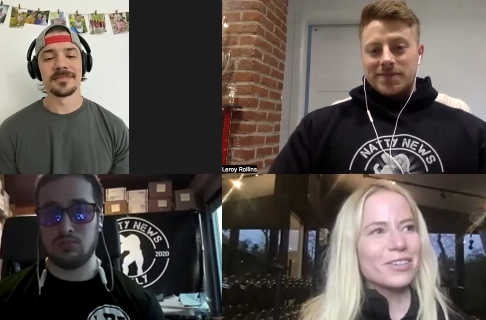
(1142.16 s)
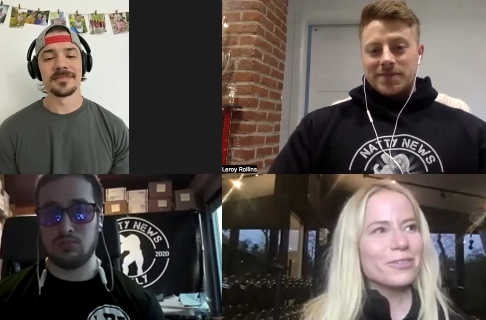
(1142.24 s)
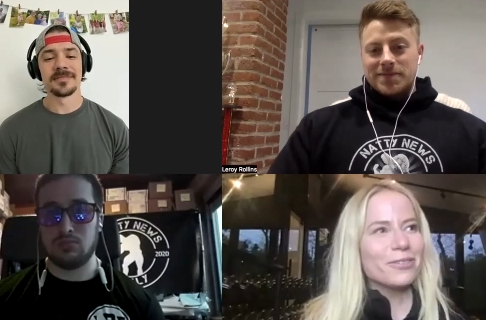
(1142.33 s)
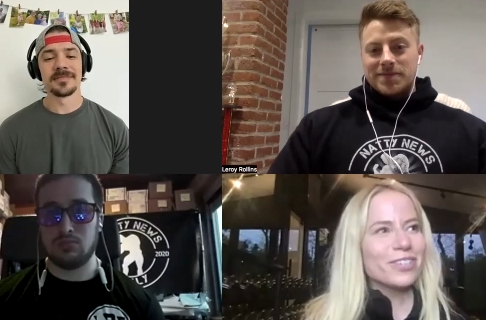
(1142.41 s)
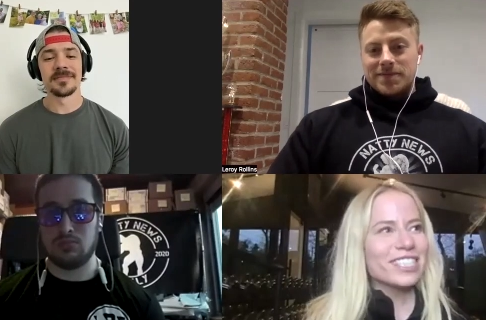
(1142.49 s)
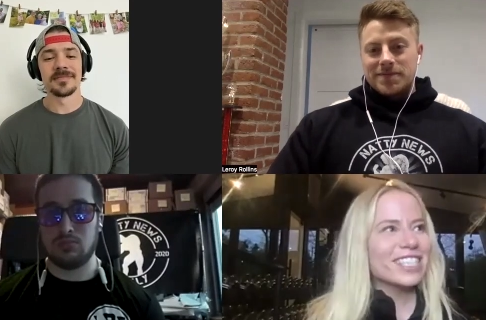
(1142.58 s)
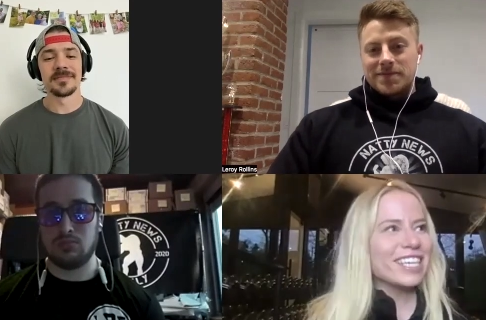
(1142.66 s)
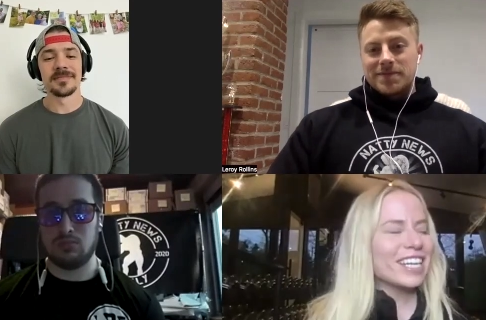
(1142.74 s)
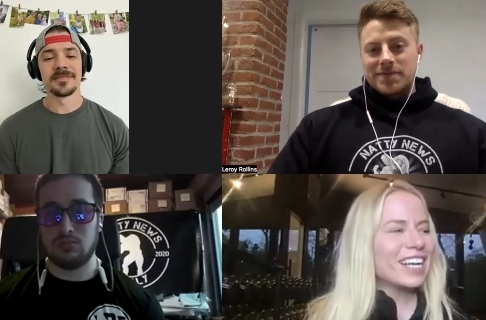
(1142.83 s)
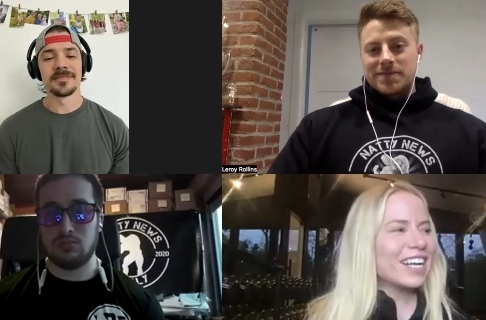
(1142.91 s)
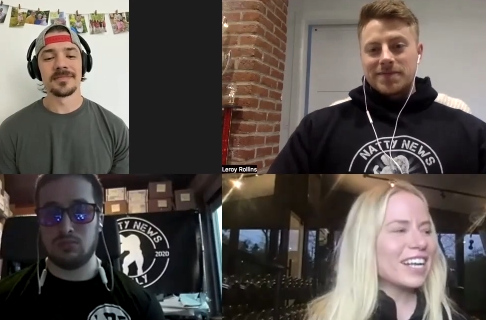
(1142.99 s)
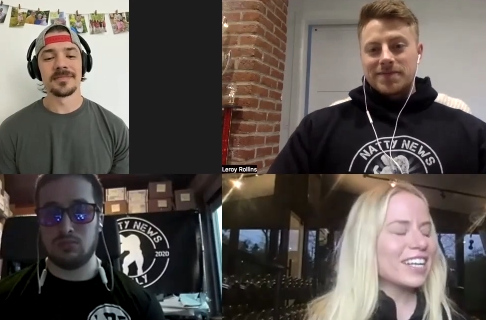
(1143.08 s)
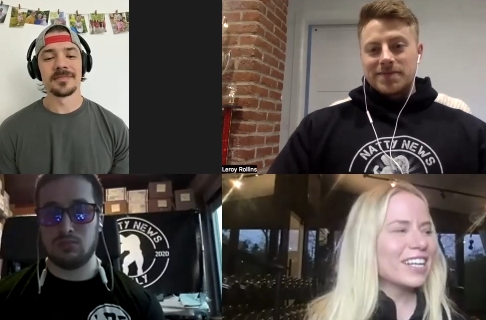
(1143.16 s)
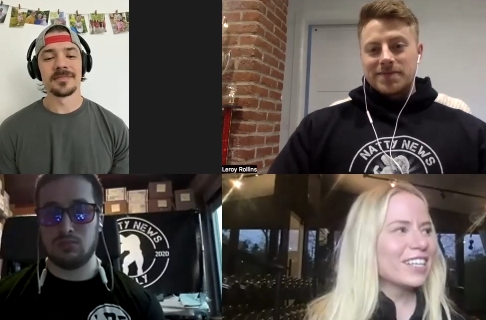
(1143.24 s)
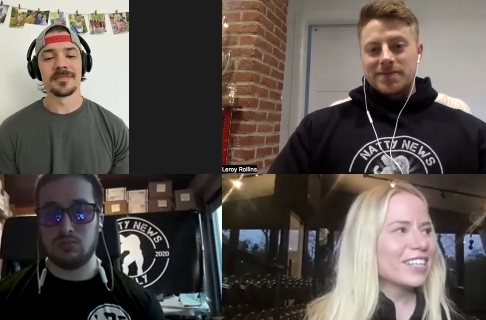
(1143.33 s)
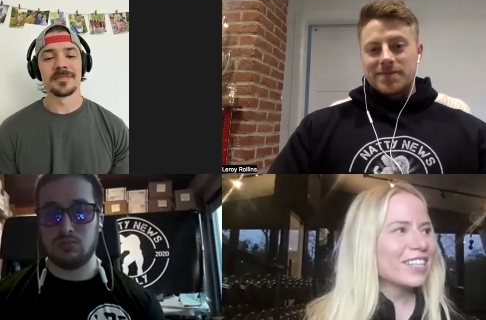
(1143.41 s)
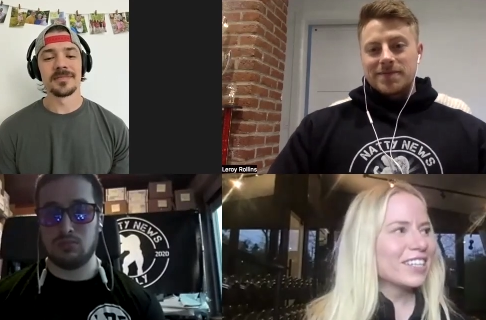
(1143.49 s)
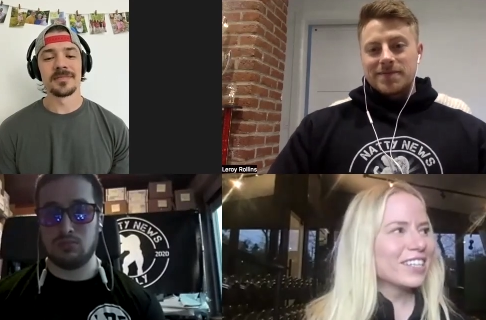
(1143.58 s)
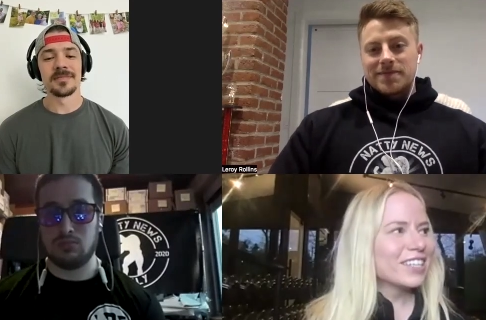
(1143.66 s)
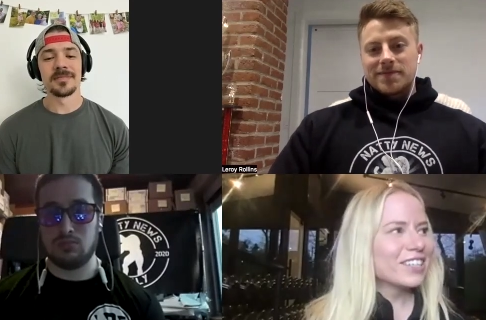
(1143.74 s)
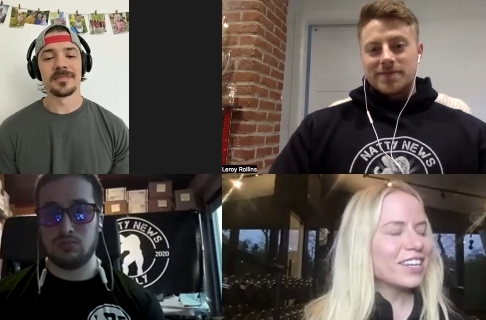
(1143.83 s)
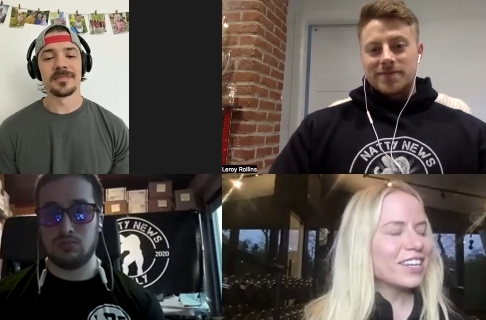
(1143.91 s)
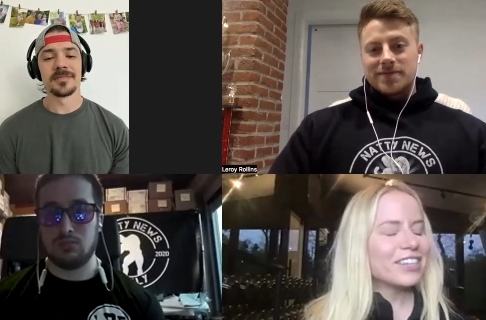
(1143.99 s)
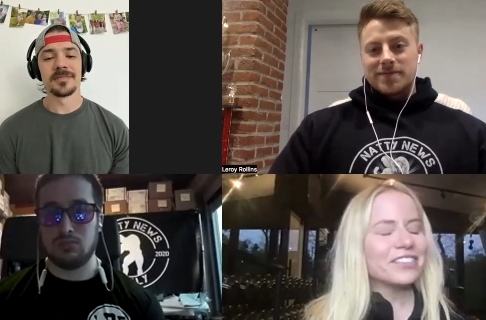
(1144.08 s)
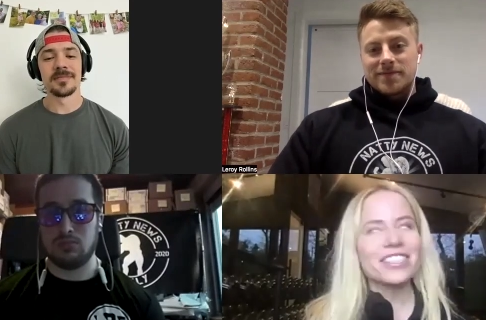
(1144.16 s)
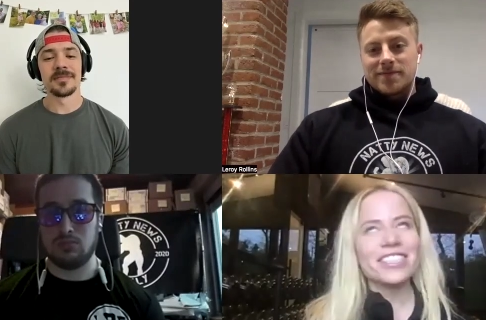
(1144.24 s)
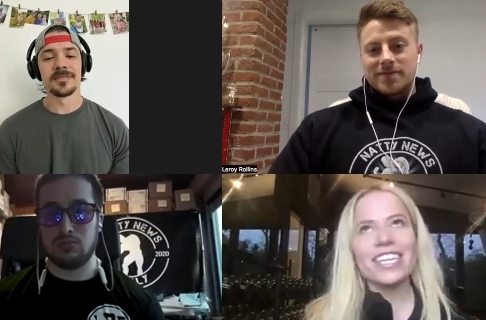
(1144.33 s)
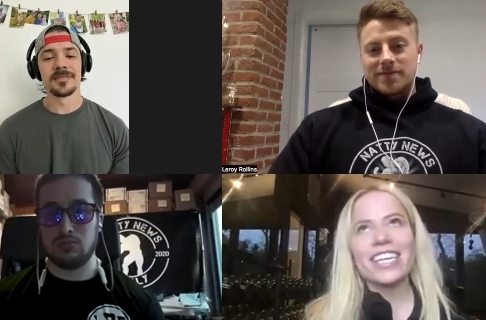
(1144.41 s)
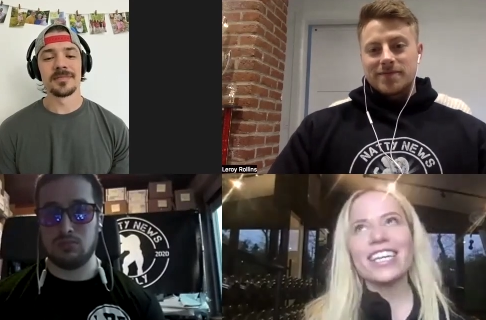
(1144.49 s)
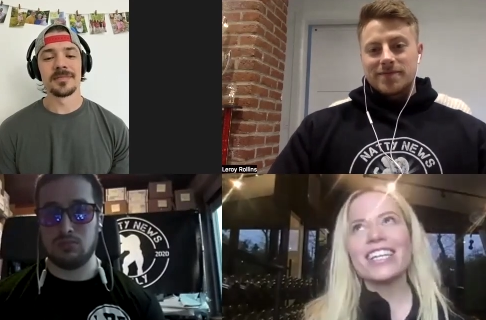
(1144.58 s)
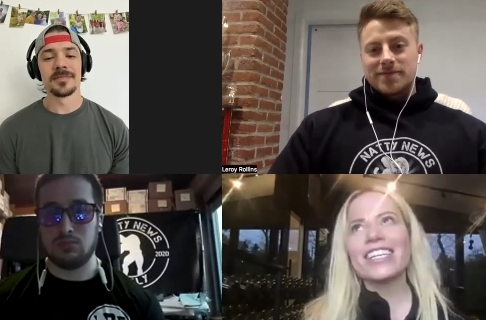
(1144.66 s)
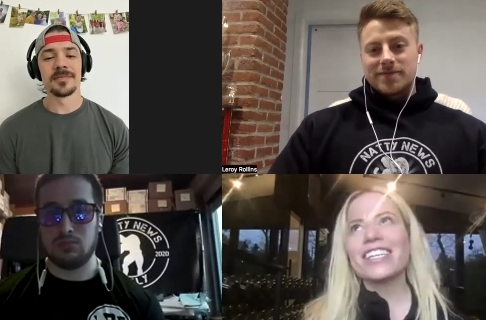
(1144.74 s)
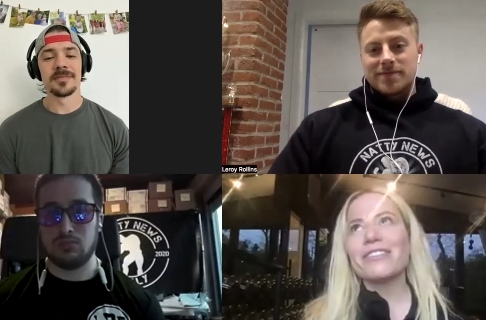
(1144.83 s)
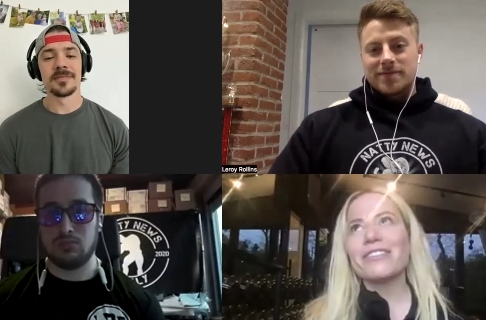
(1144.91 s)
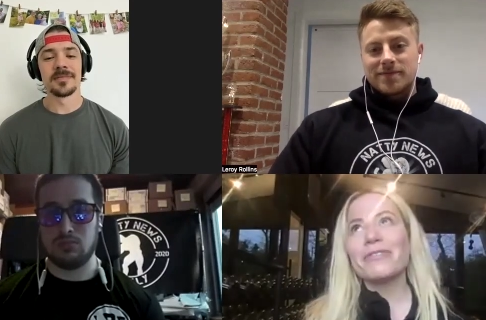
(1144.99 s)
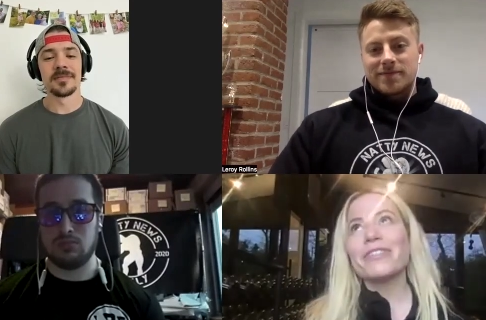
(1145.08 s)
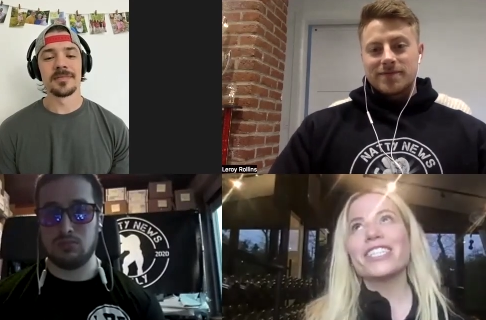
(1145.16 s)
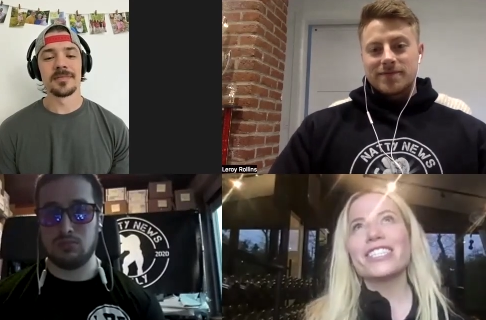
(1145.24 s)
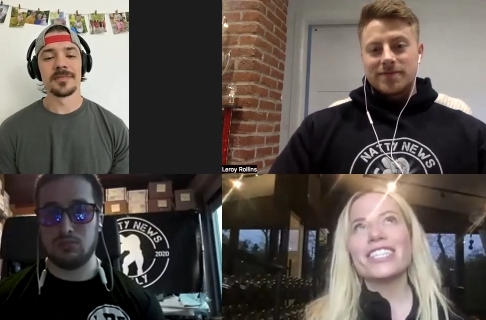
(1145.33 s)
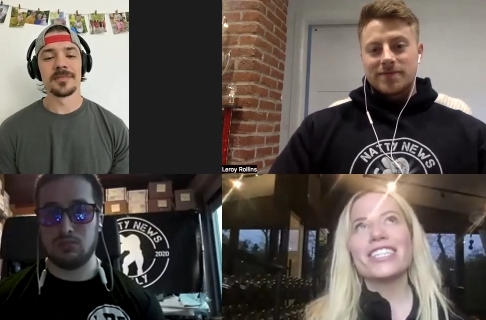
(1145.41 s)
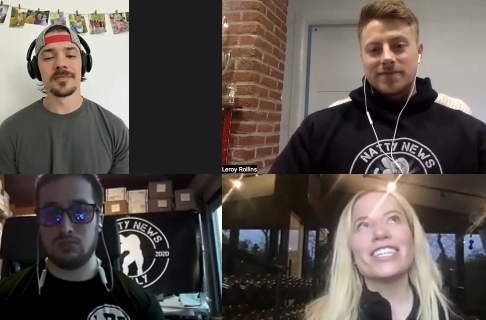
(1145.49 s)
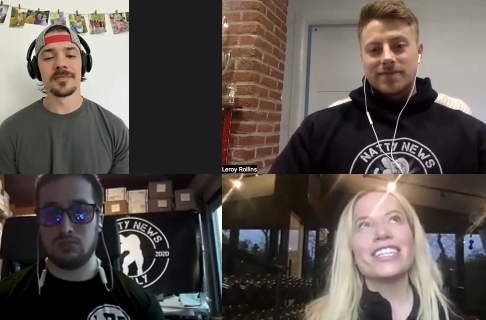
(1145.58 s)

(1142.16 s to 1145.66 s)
Speaker 1: what is it? I don't even take it. Maybe I should.